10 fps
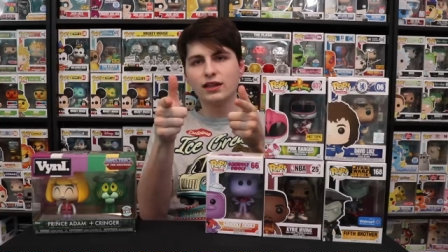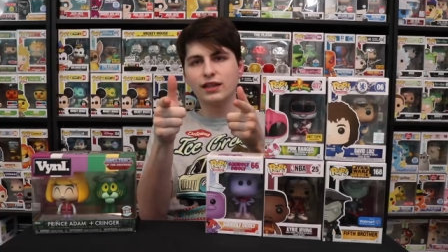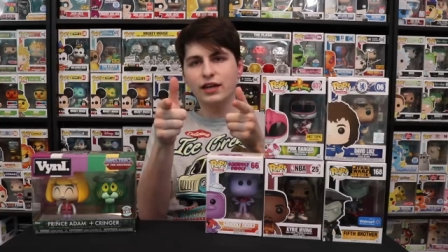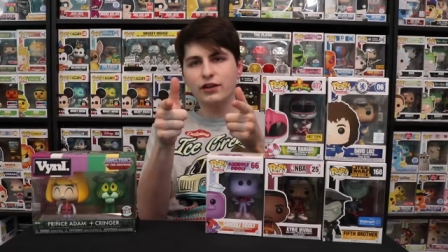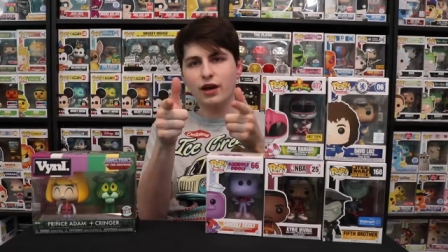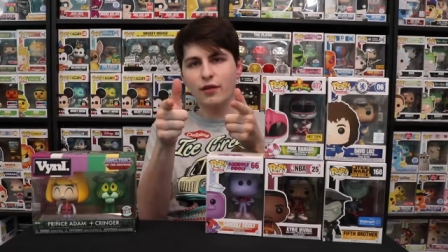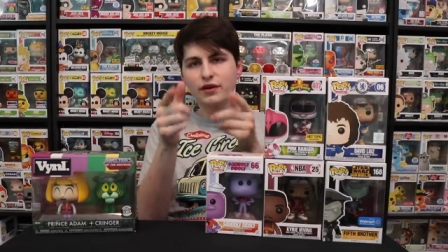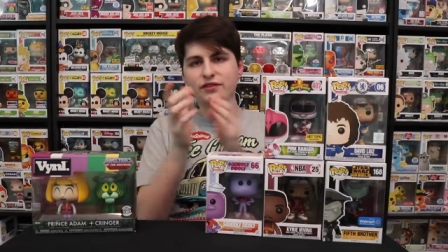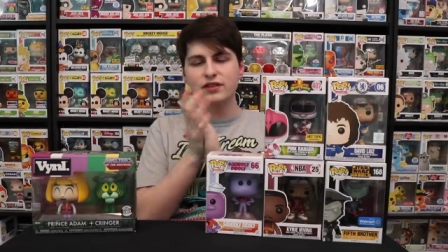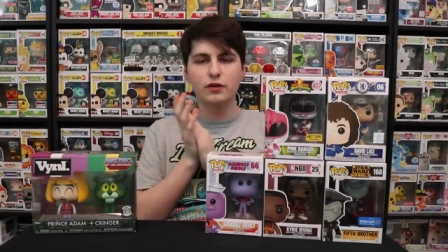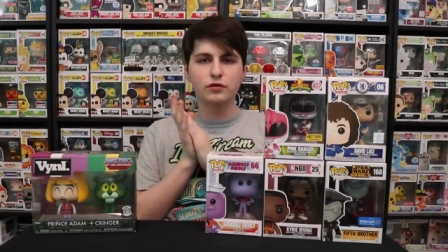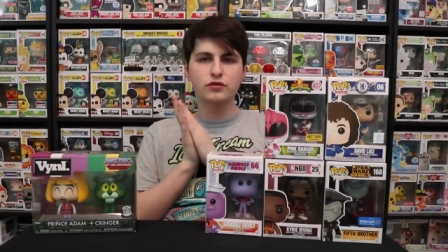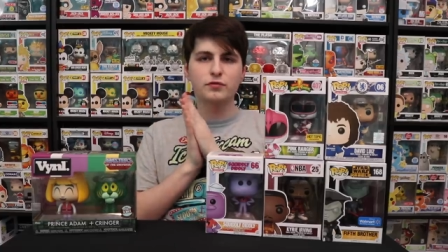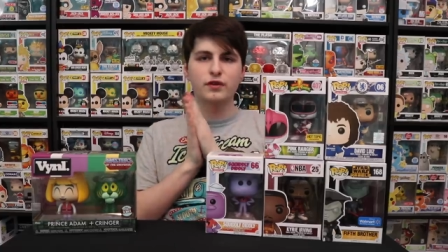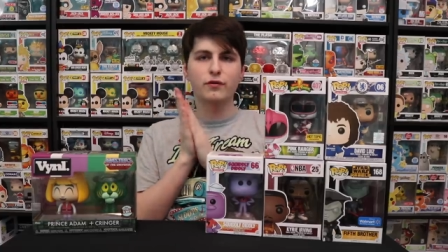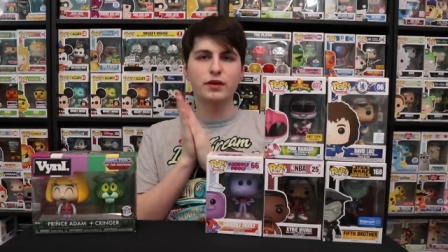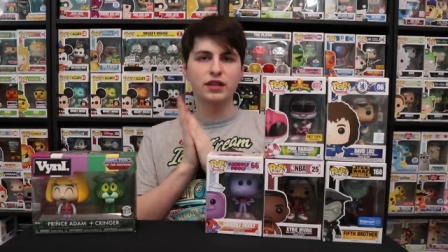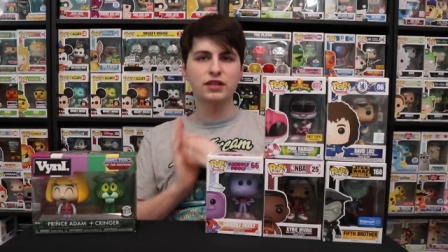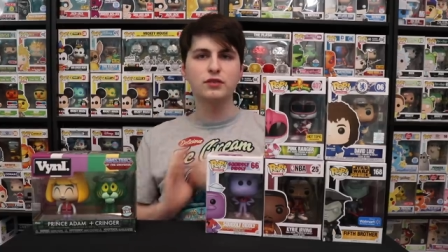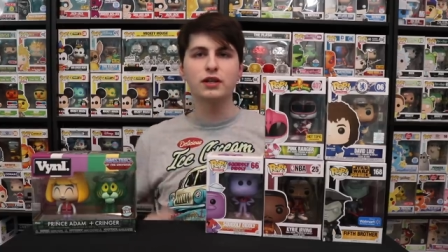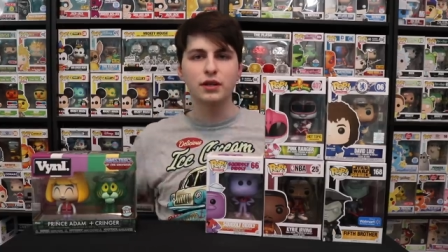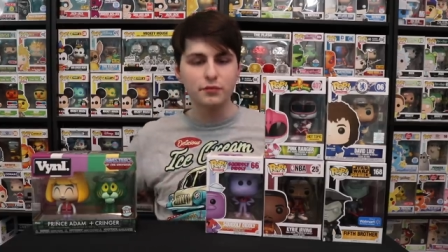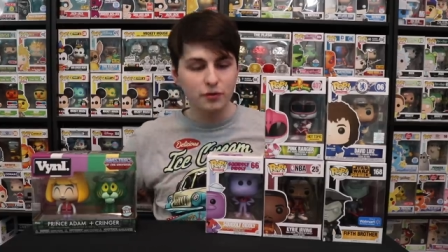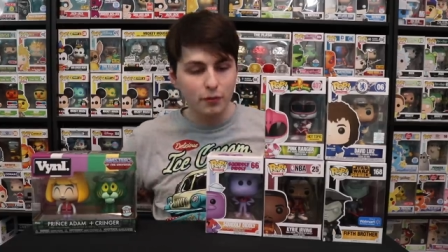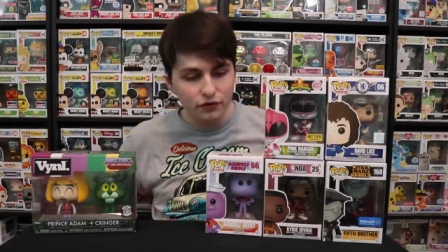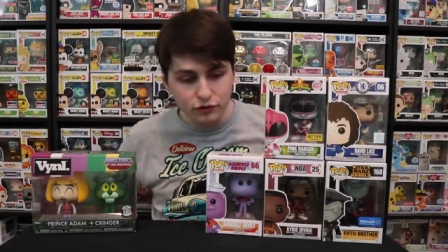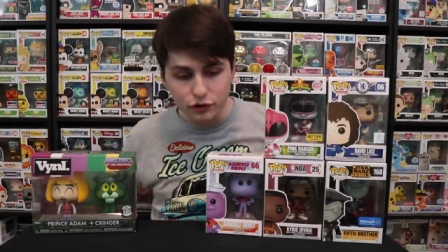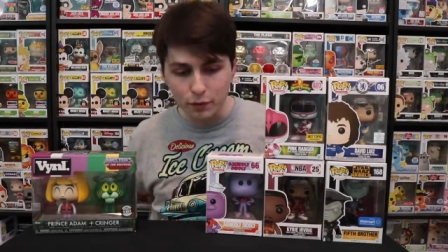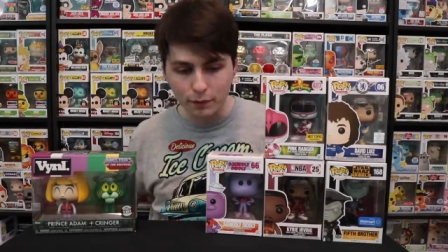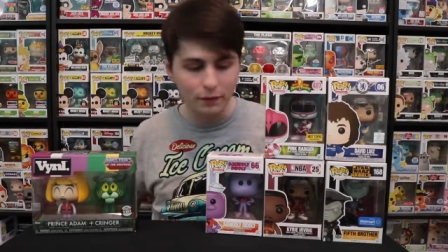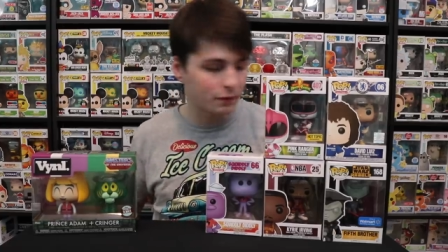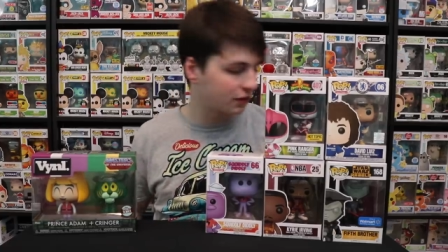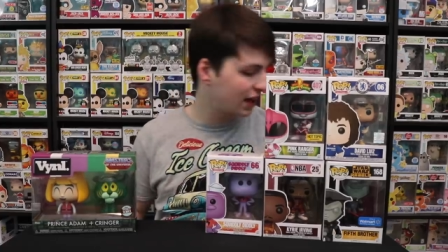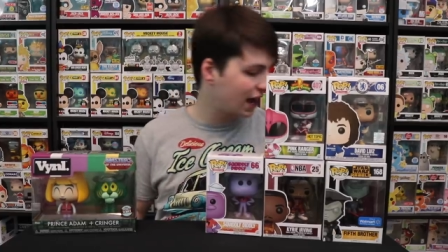Lando Calrissian, which would be for Billy Dee Williams. So I'm also super pumped about